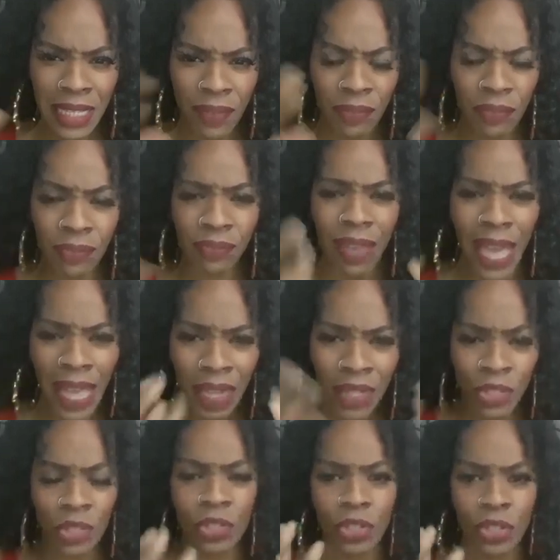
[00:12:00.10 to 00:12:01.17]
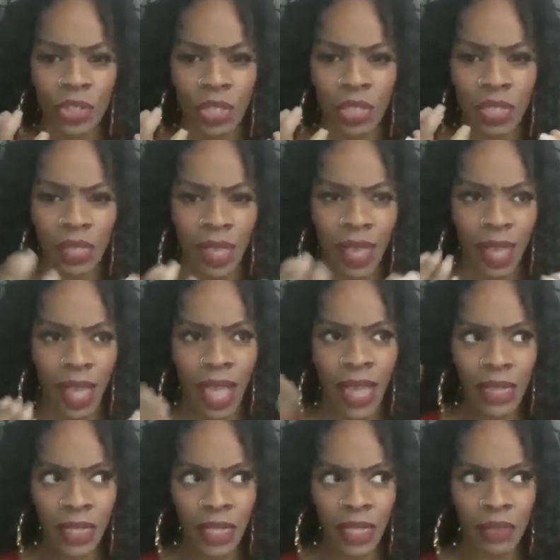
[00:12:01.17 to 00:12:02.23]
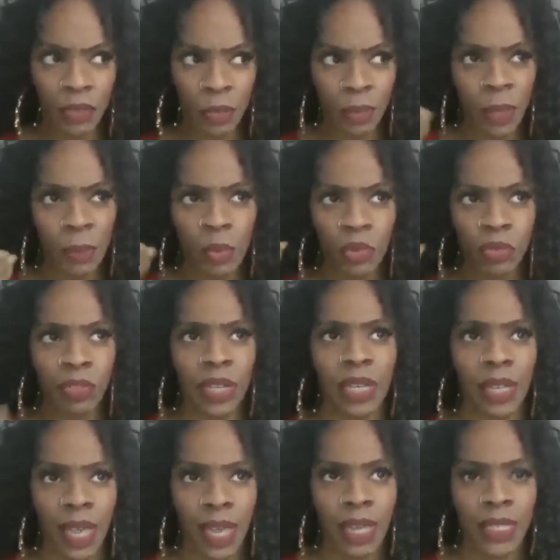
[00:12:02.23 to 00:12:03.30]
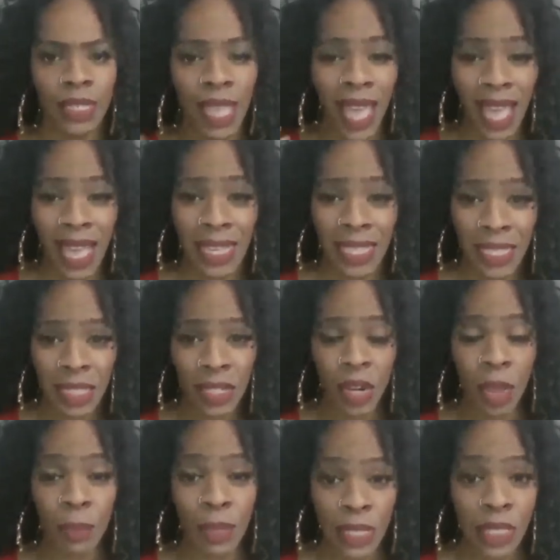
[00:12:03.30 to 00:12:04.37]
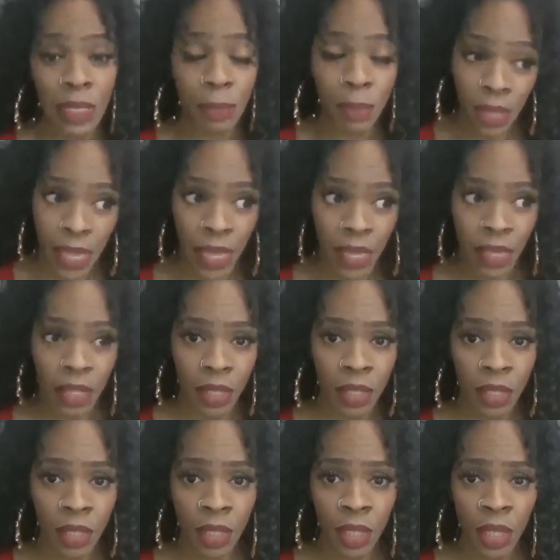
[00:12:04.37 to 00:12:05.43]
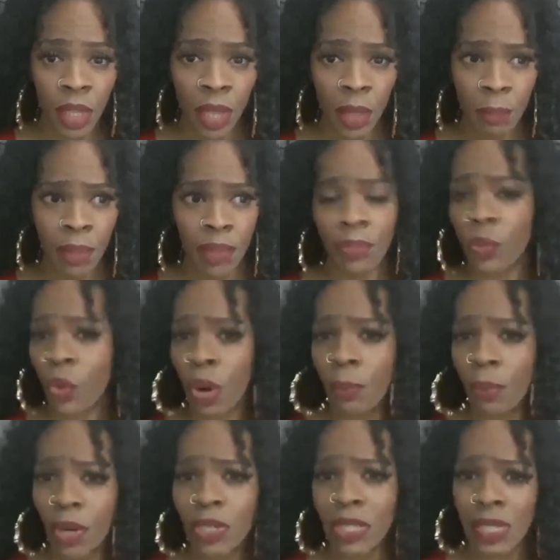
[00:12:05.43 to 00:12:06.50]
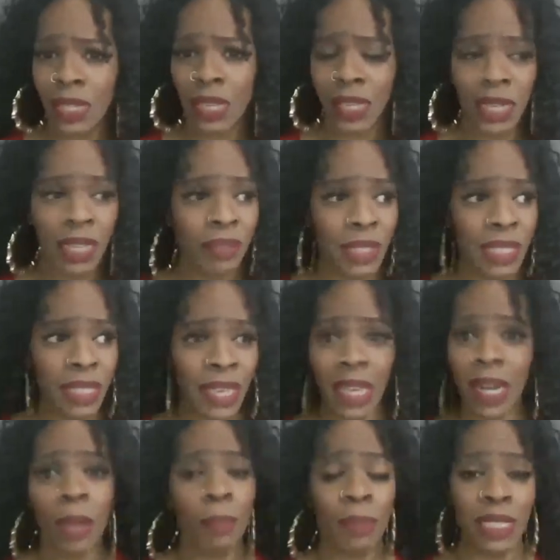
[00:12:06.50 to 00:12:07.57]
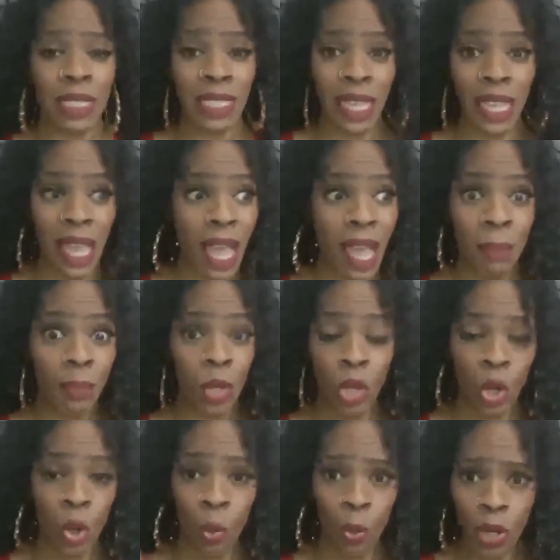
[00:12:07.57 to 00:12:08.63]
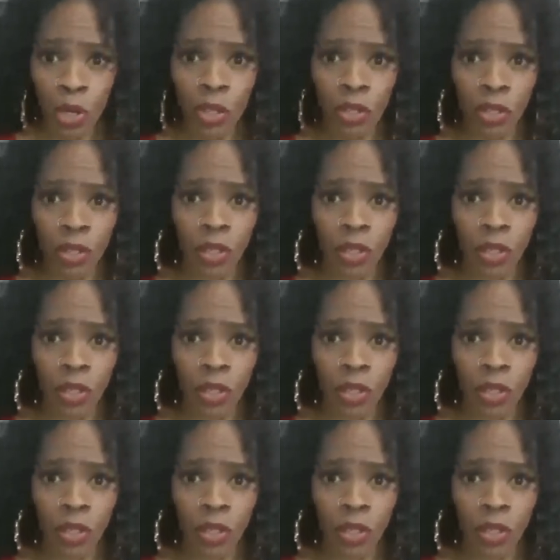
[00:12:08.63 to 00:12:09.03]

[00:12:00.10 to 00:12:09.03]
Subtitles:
of factors that I need for people to realize has to come into play before a person can even get up and say, I'm gonna work.